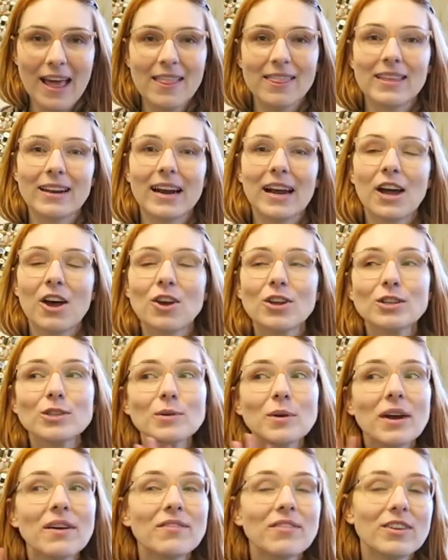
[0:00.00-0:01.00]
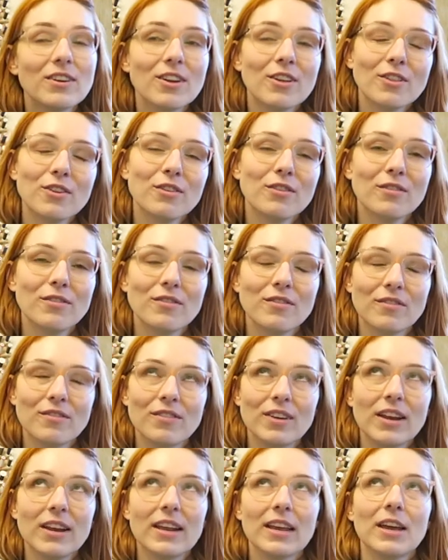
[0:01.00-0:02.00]
And then I also have another
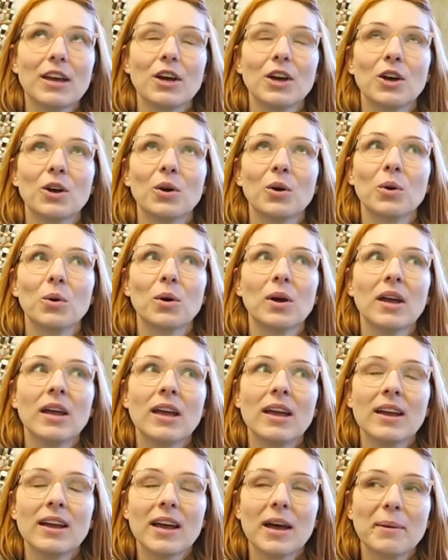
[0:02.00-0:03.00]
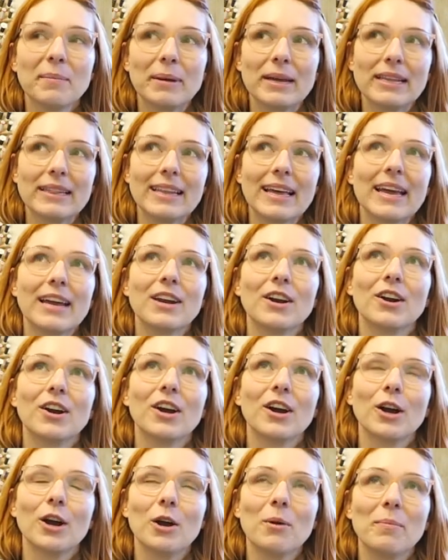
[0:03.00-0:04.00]
video coming
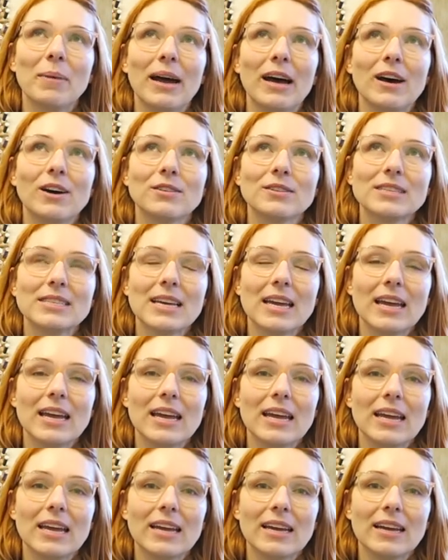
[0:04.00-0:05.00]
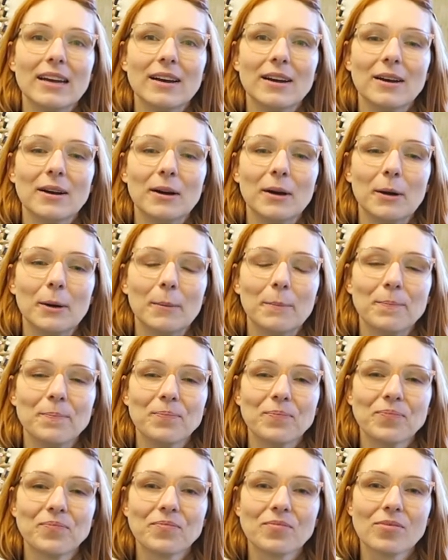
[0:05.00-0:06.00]
later about a
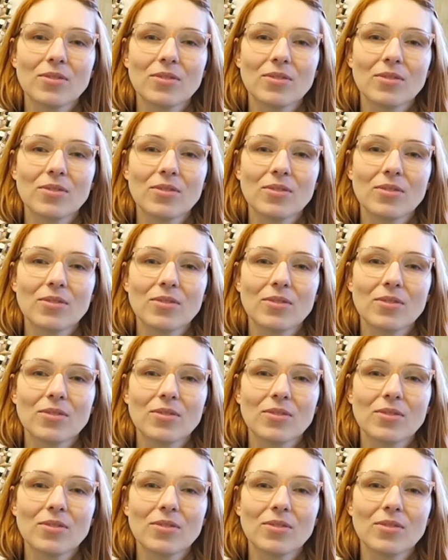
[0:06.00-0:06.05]
um,